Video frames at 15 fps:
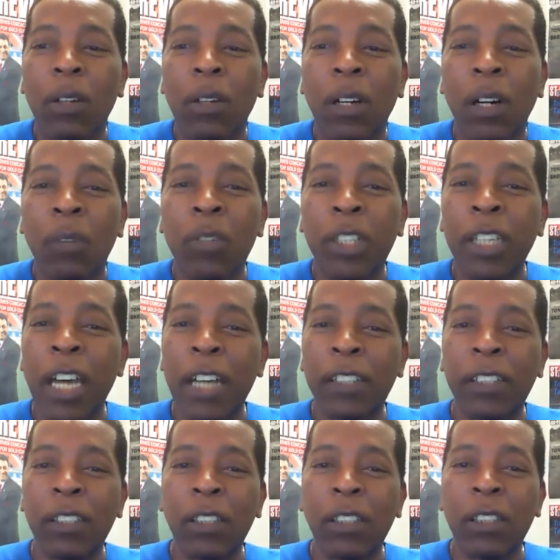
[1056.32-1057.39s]
I want to ask
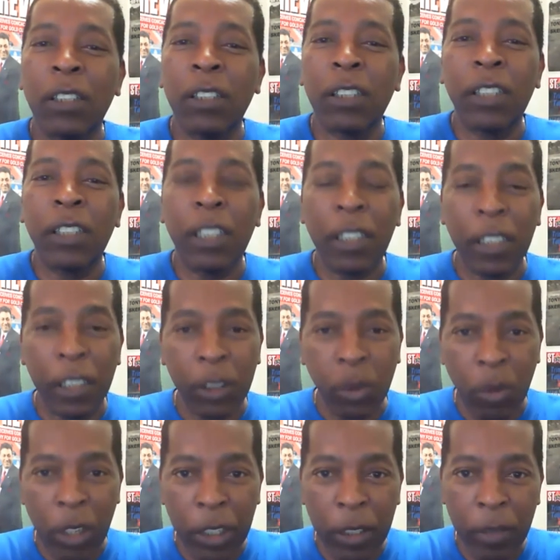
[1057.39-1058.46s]
you, it's a ticklish
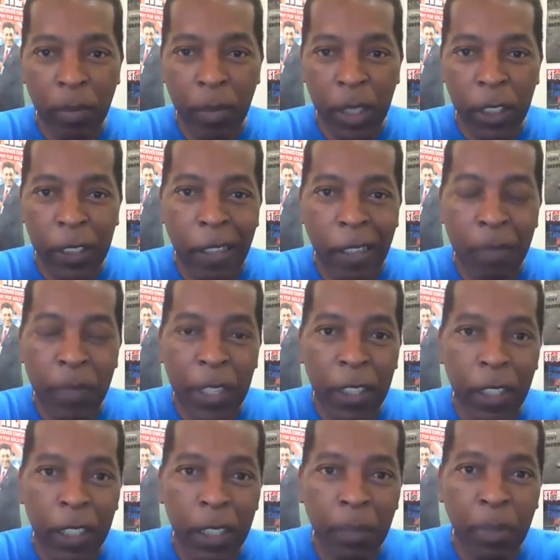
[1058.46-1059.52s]
one, but it's something
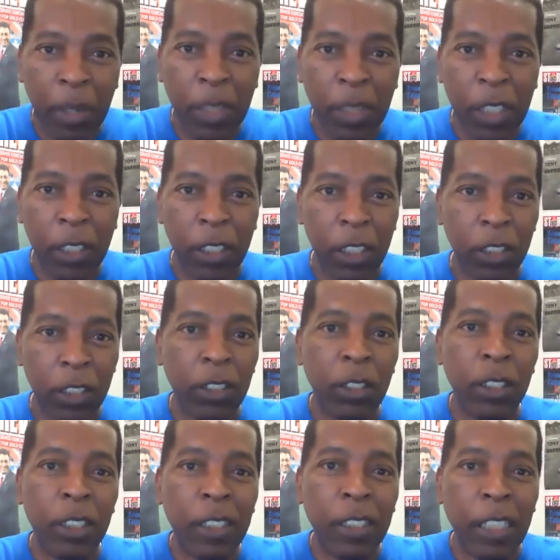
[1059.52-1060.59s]
that the public needs to
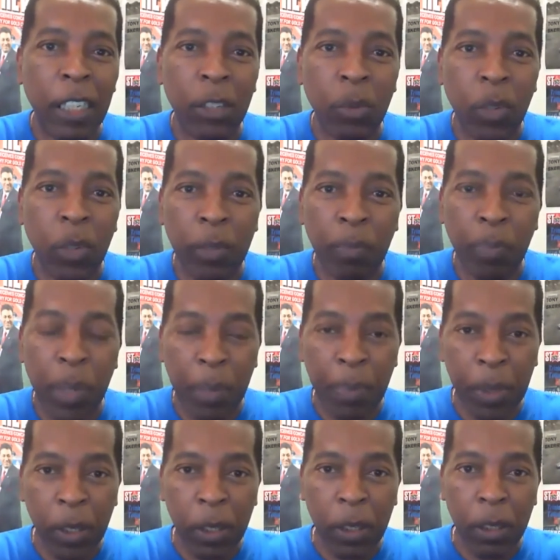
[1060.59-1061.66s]
understand. When
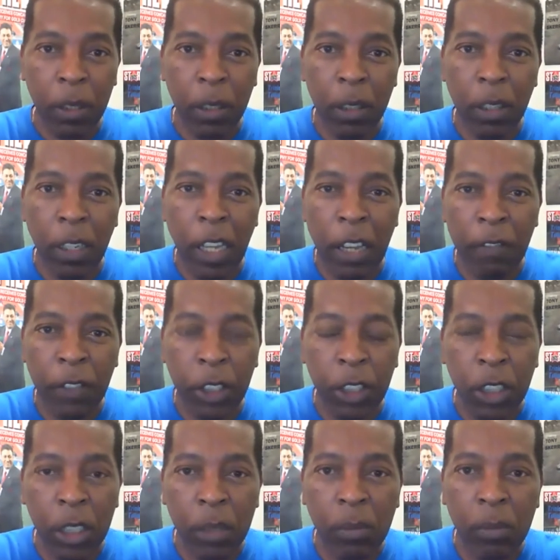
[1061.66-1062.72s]
people have a
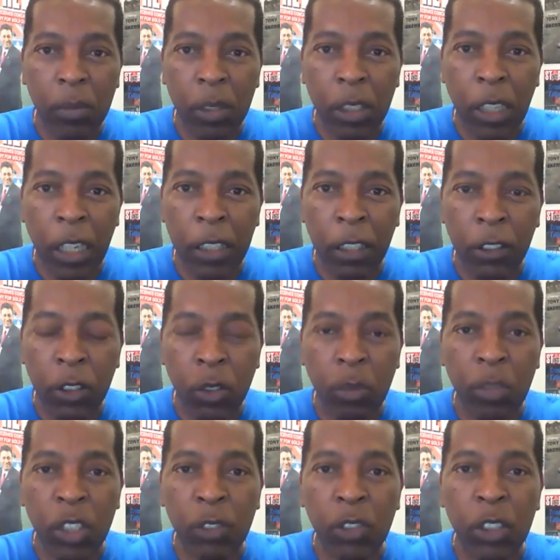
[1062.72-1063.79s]
team and
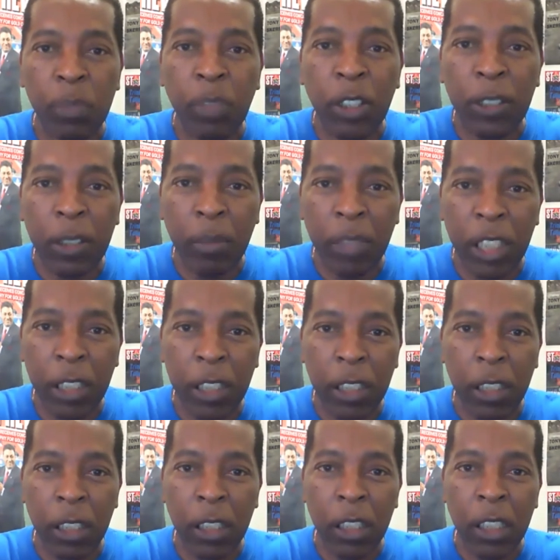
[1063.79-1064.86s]
assuming
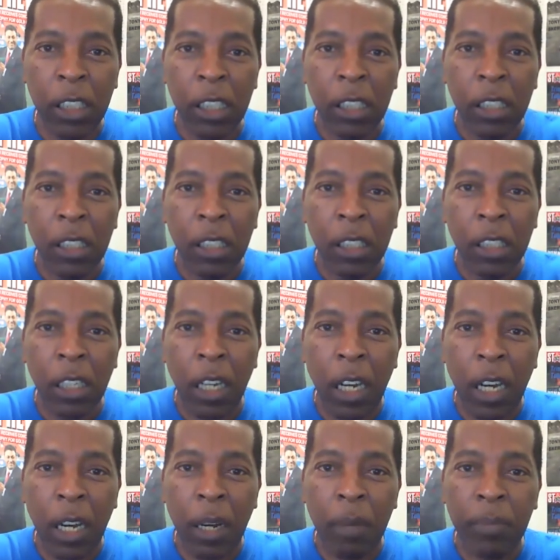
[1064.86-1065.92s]
responsibility
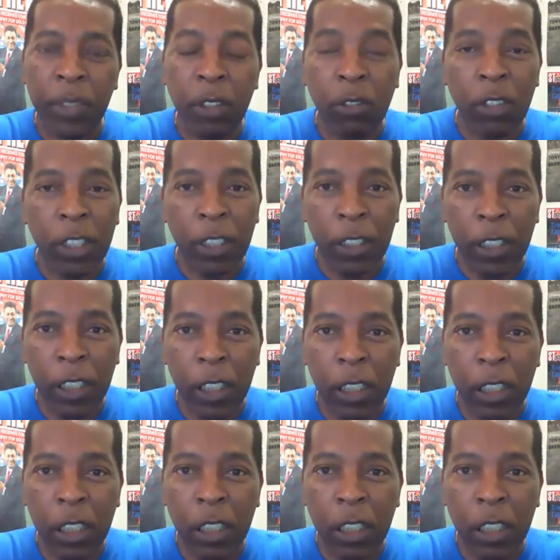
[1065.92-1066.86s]
to run a league,